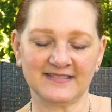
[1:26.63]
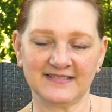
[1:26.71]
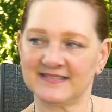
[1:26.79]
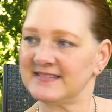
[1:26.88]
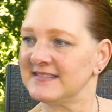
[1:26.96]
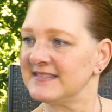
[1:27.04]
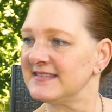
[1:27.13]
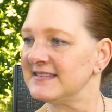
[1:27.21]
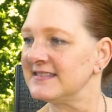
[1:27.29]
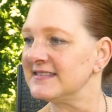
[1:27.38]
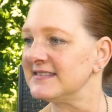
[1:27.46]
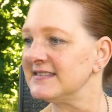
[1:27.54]

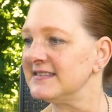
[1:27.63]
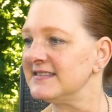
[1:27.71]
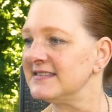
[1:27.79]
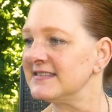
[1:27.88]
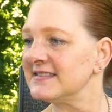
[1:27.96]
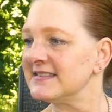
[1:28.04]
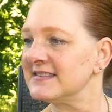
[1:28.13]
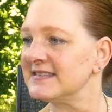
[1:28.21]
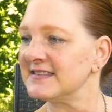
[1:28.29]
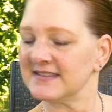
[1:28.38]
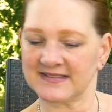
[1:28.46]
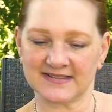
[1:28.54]

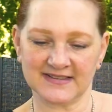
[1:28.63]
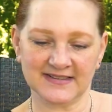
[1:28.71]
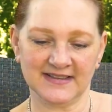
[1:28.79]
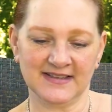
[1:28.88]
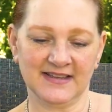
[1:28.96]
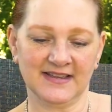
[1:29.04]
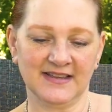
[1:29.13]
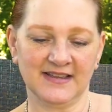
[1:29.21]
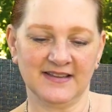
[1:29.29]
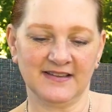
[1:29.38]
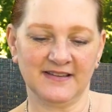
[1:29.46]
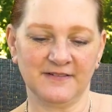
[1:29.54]

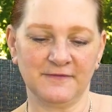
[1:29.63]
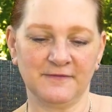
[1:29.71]
(not speaking)